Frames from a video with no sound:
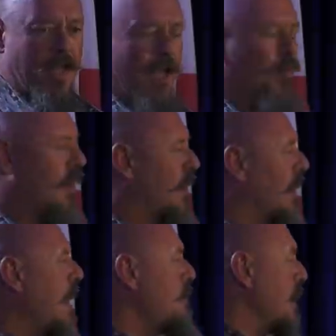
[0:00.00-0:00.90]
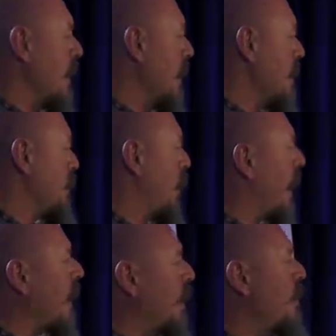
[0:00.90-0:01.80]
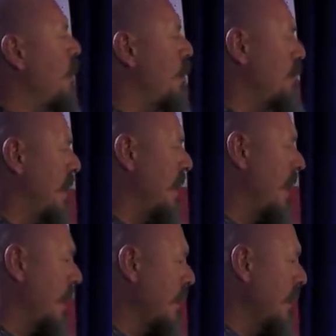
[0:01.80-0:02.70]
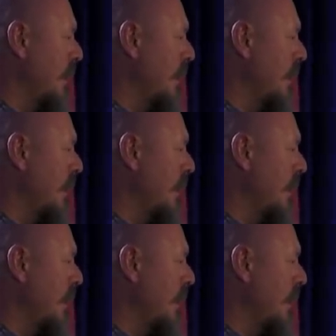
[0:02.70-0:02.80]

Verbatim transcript: And where it led me is when I come home today,